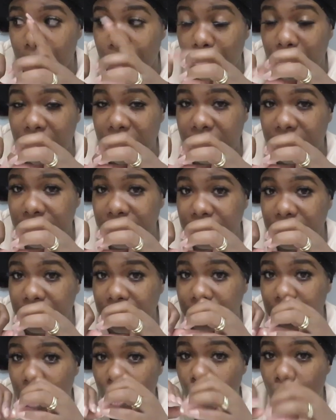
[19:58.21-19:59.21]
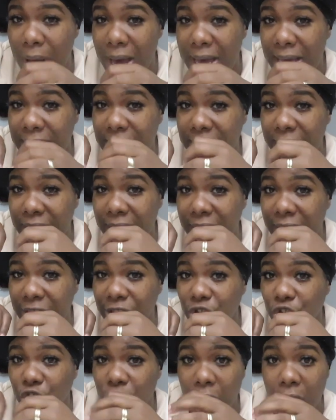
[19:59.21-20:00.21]
but it's a wide
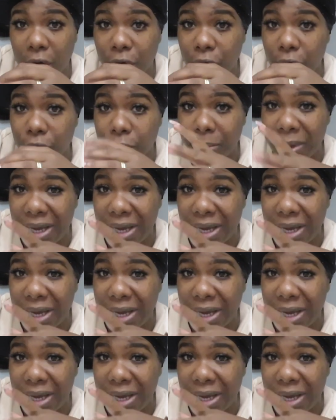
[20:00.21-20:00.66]
leg jogger